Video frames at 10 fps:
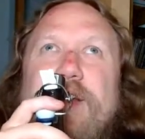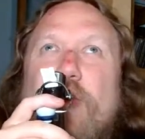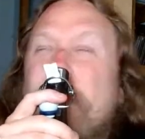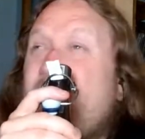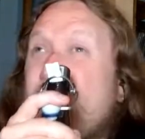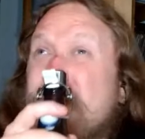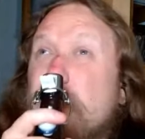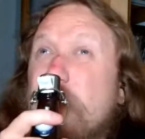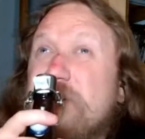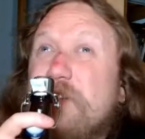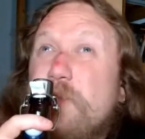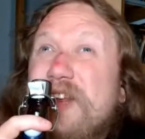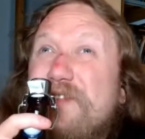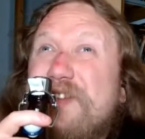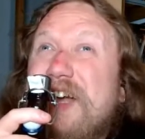Or how much worse than
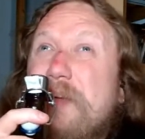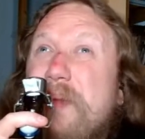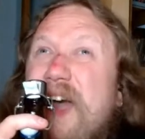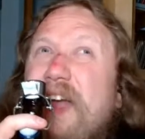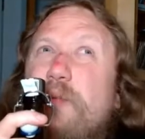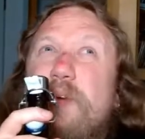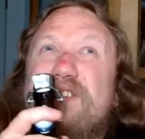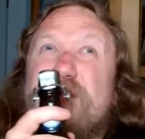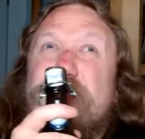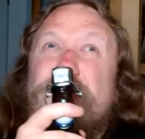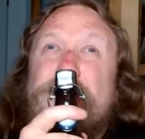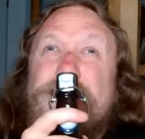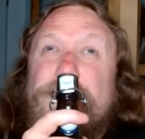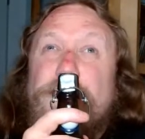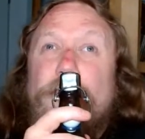Wheel of Time and Wizard's
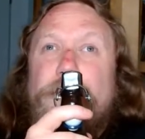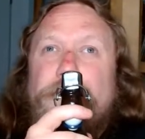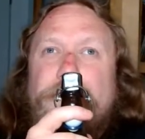First Rule?